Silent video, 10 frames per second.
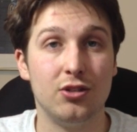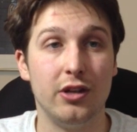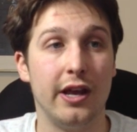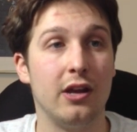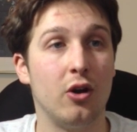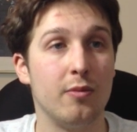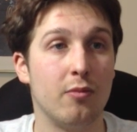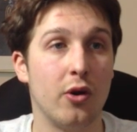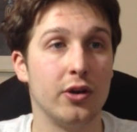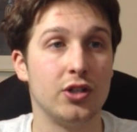today on
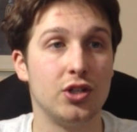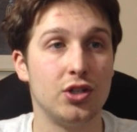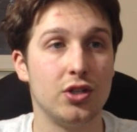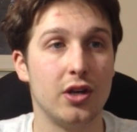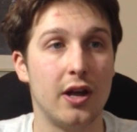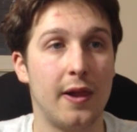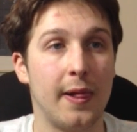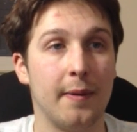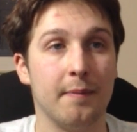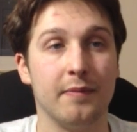March
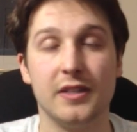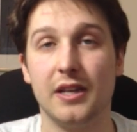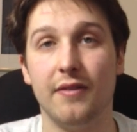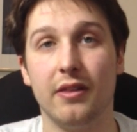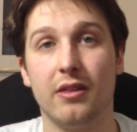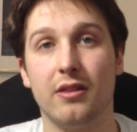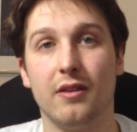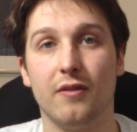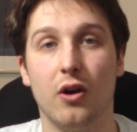7th